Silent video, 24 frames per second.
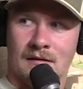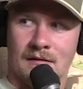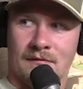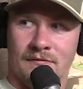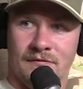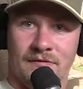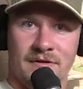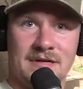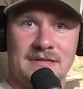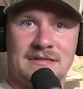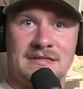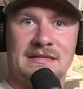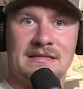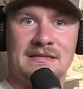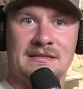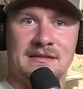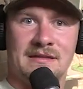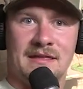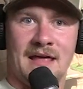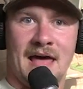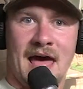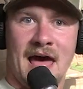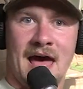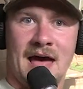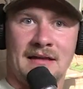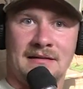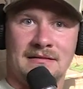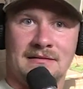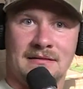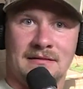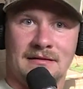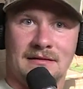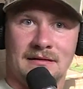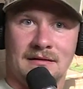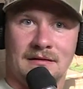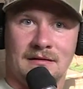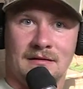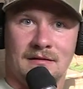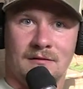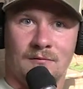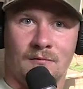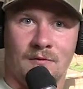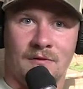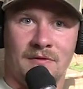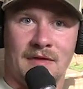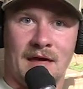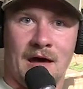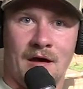this is that
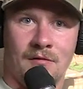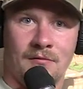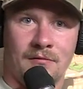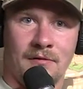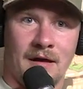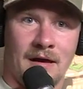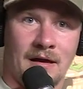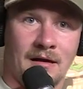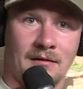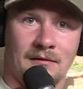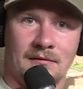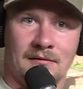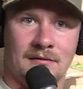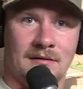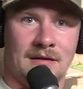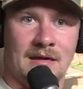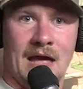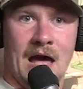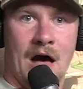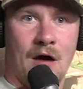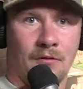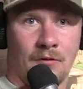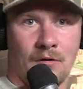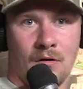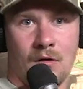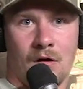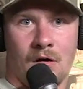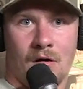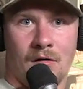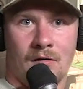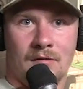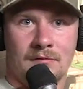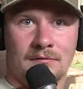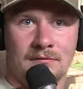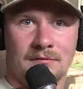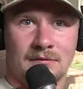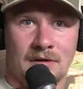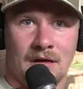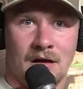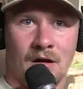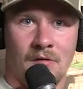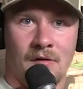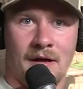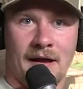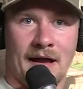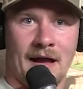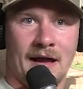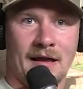without like the alcohol. You
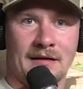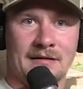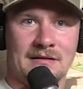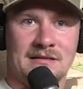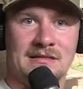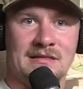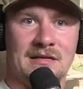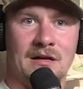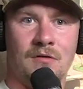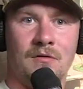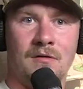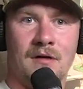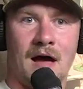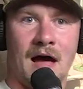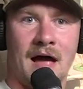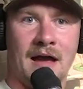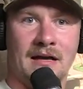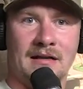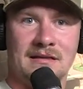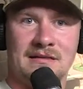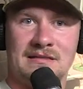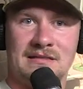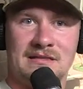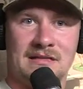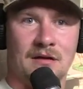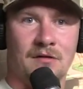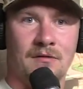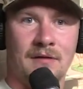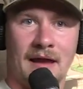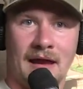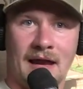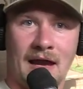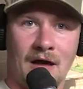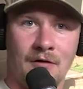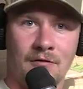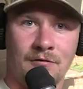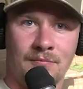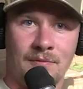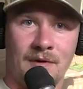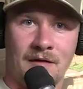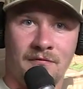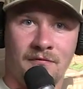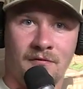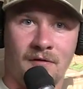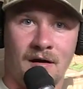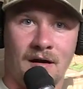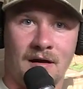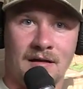know, like I can still hang out with
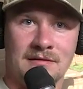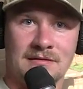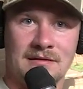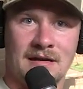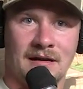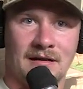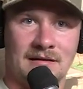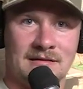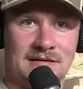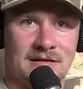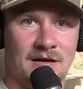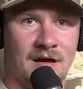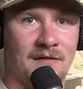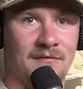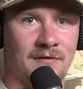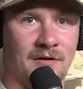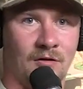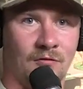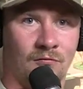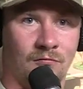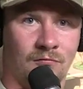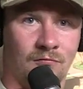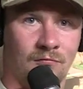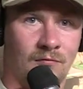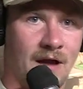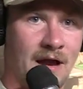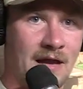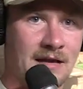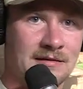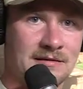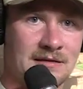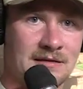my friends. I can still have a great